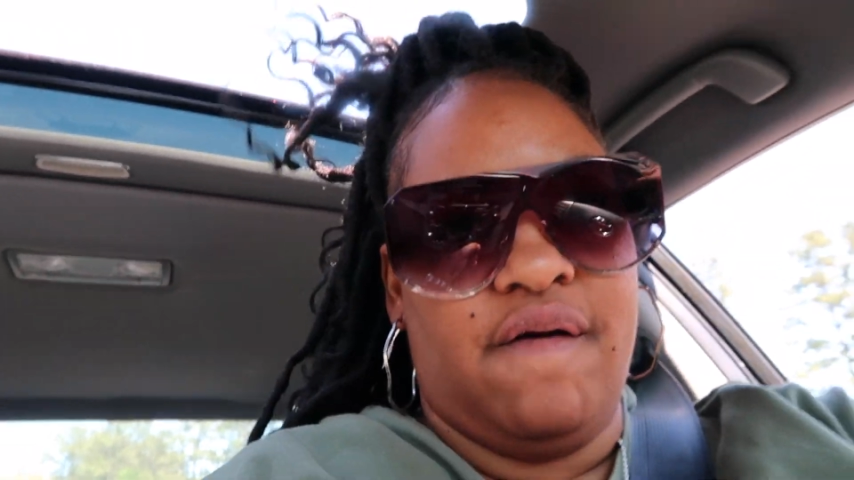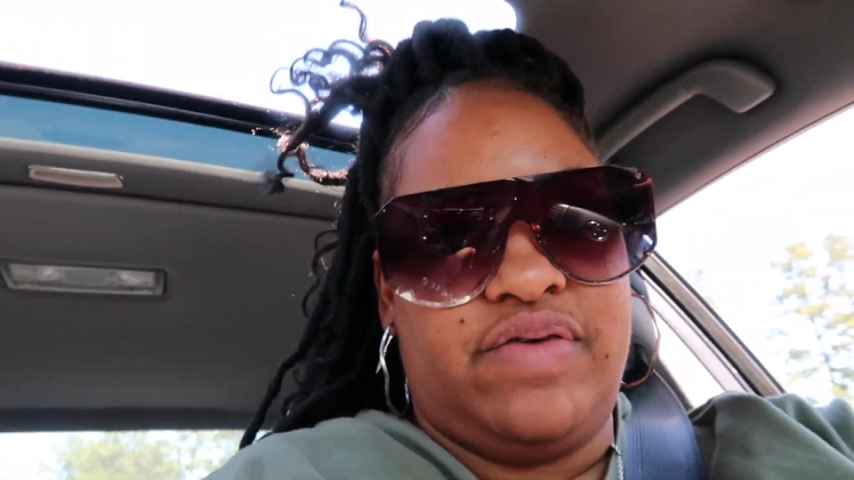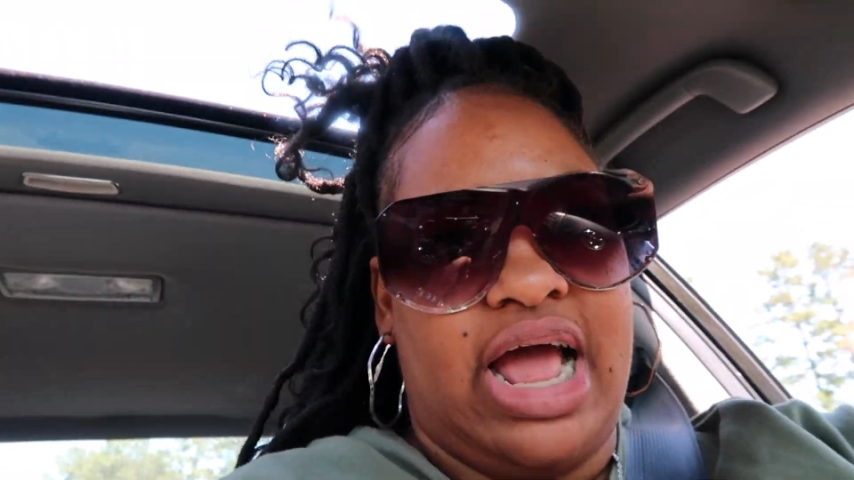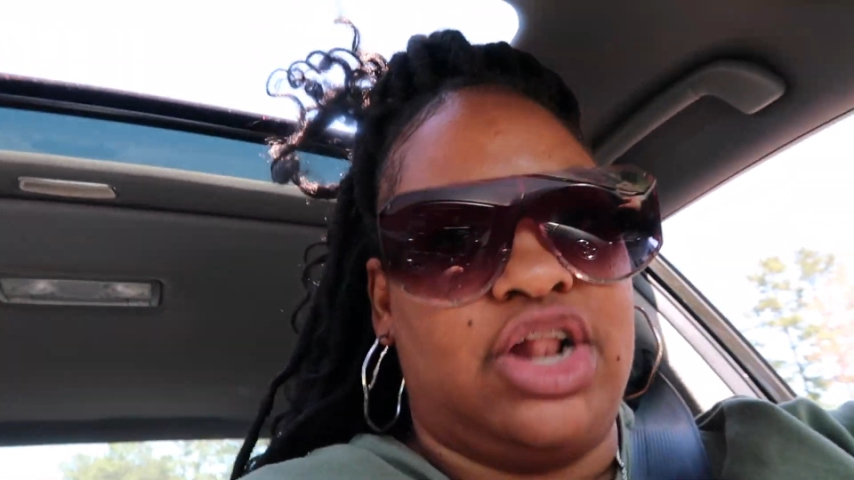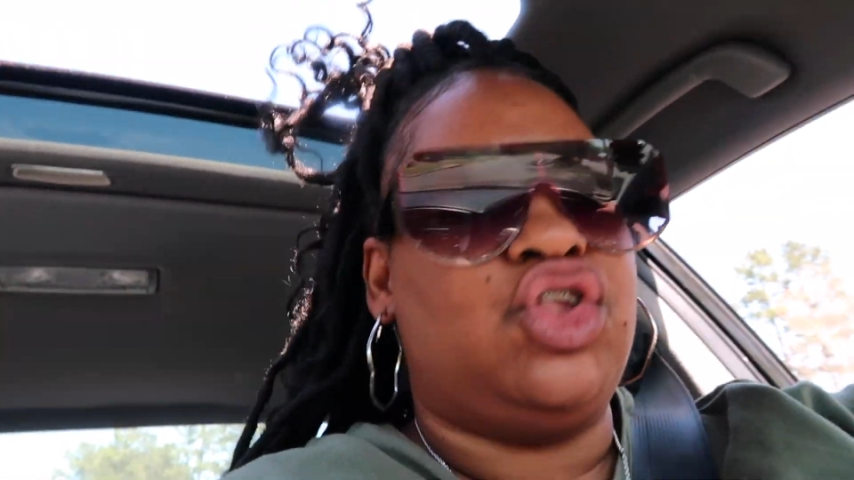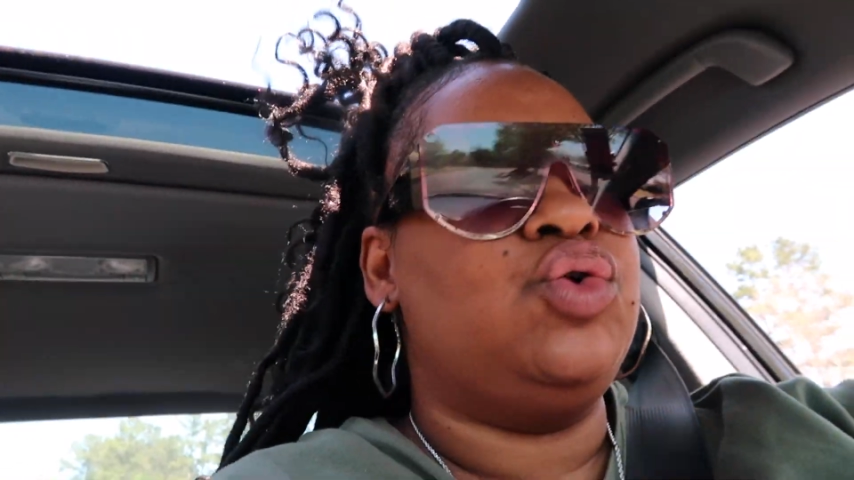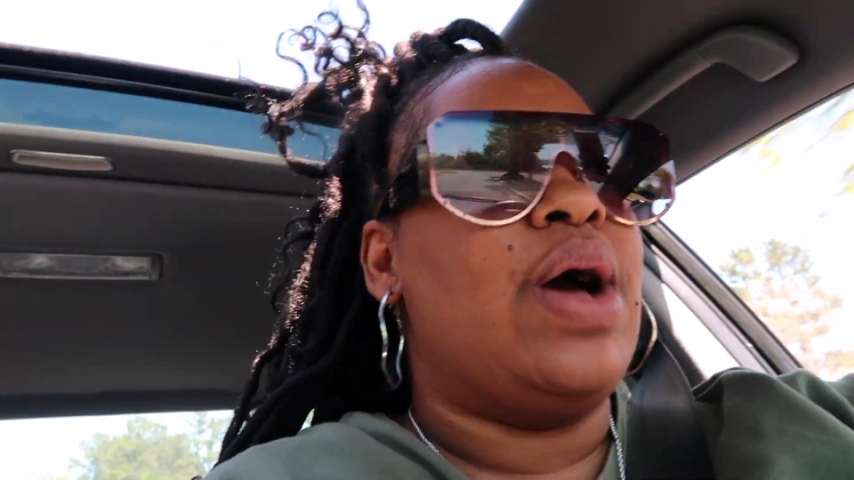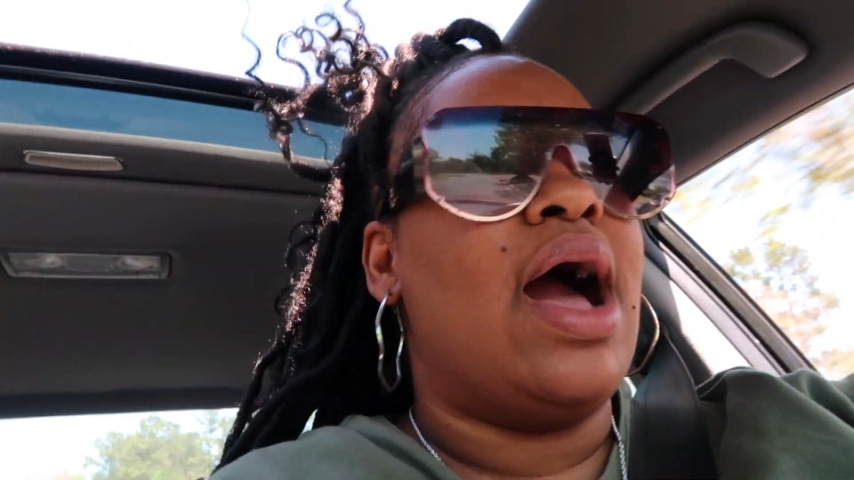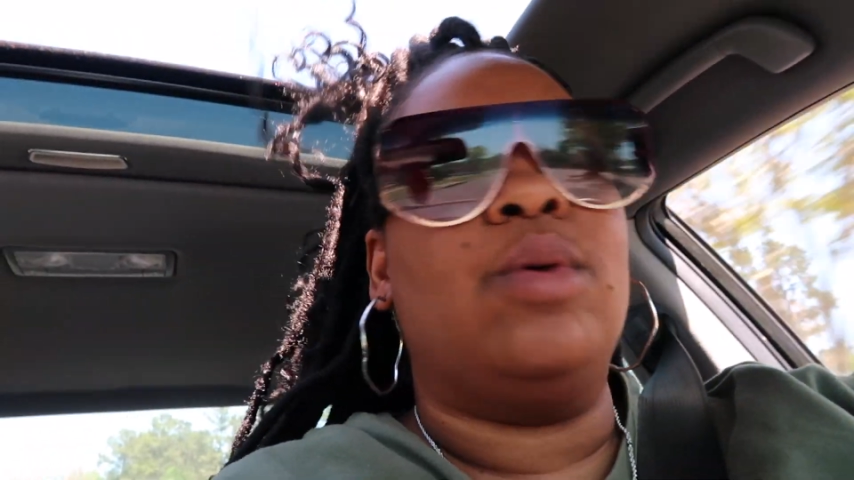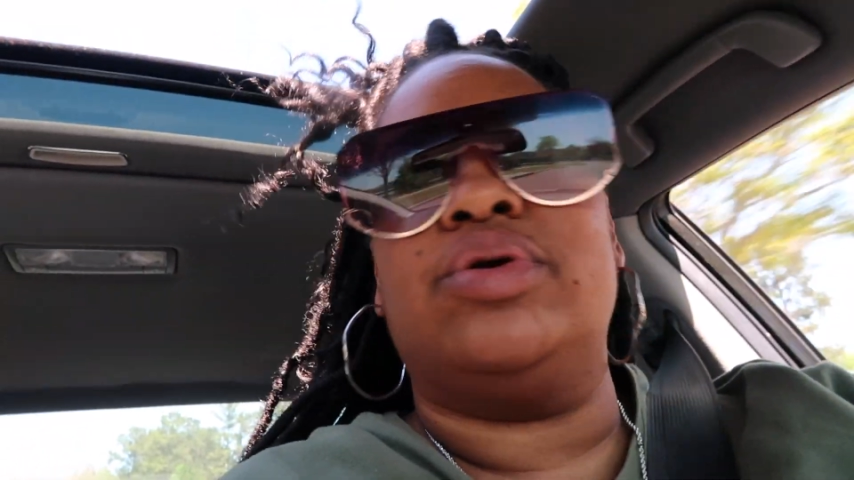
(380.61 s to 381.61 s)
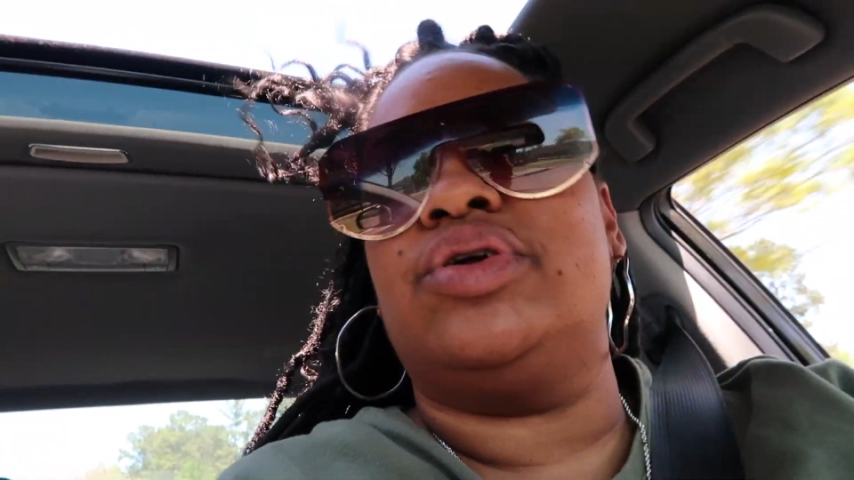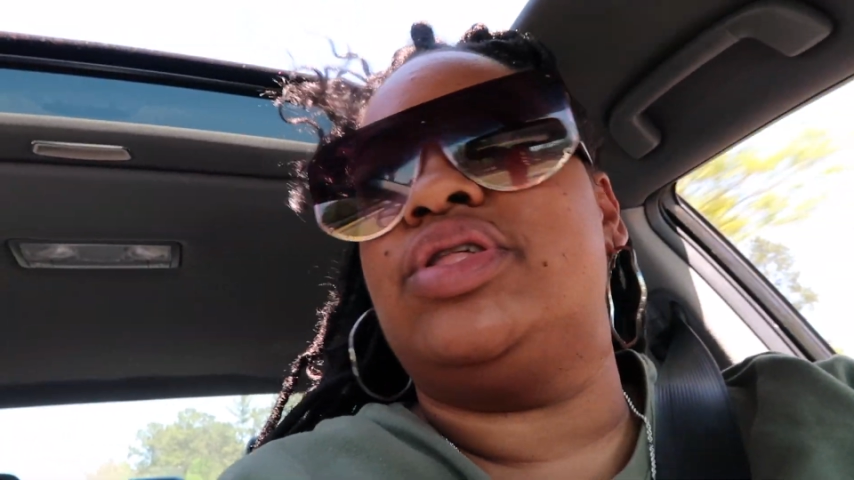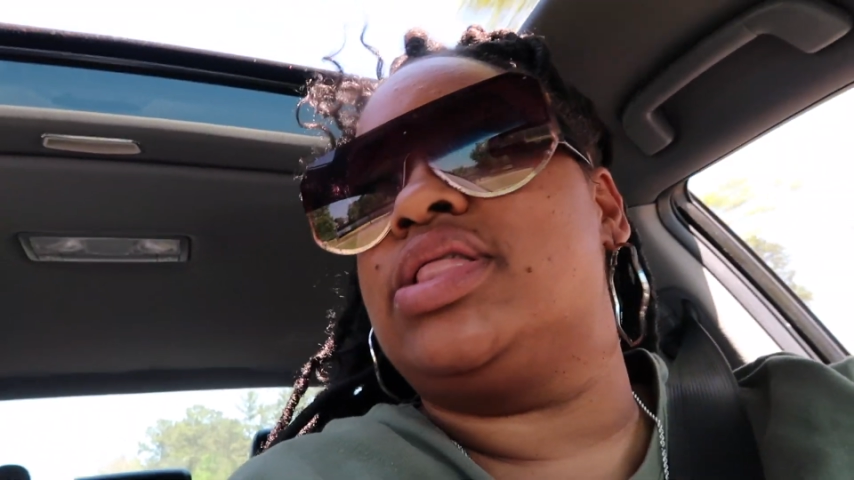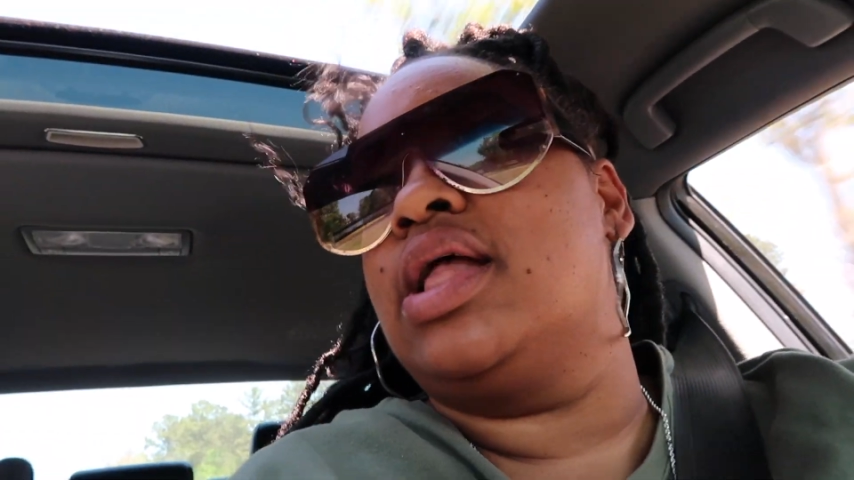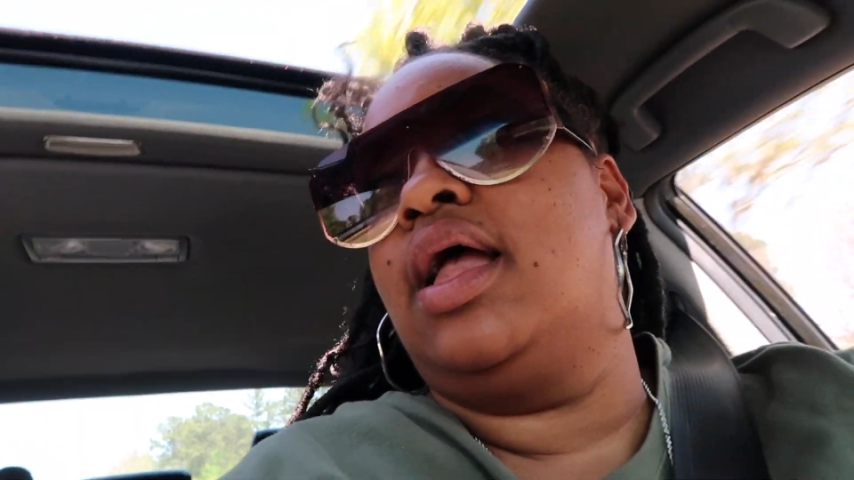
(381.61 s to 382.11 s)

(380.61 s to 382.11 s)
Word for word: for like two hours